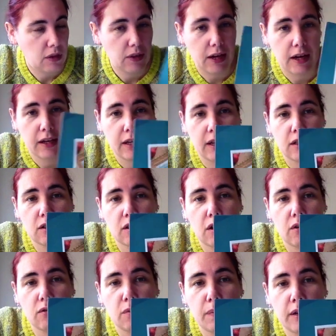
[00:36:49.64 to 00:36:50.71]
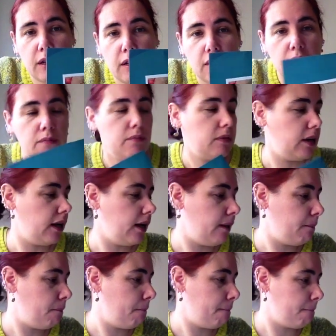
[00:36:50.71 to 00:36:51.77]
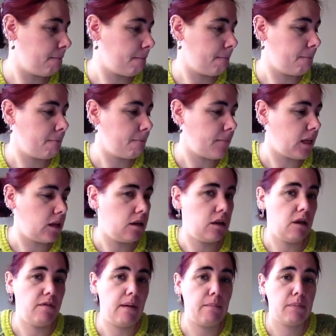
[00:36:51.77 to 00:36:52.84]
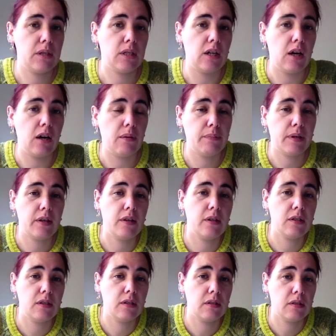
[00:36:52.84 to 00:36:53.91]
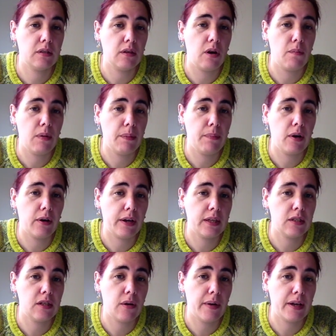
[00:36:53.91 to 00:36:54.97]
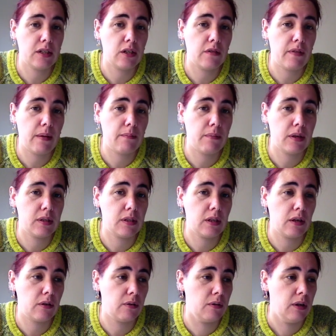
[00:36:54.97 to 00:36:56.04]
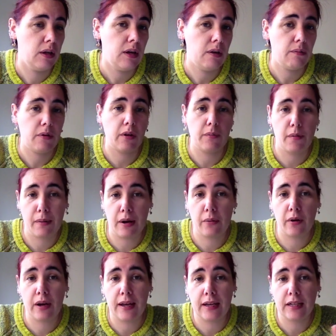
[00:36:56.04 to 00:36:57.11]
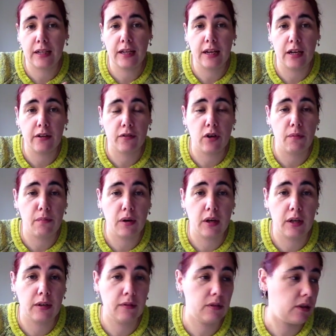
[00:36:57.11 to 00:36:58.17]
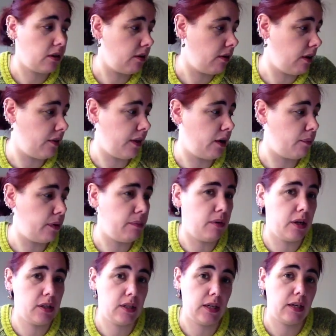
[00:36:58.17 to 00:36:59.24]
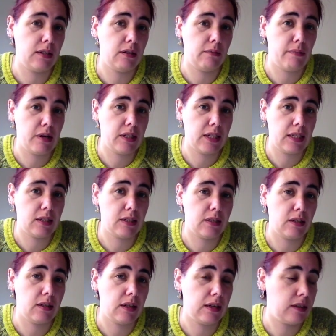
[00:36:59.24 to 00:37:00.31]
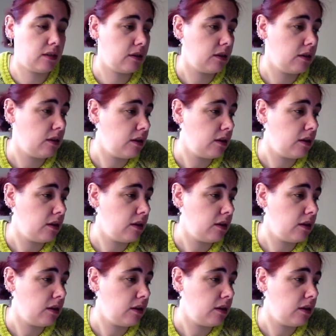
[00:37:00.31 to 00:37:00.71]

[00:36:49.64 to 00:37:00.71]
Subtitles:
that is going to be a November start, because on my blog it's No X November. So I've got my Blackwork Lady and I've got and that'll be my Santa Sundays.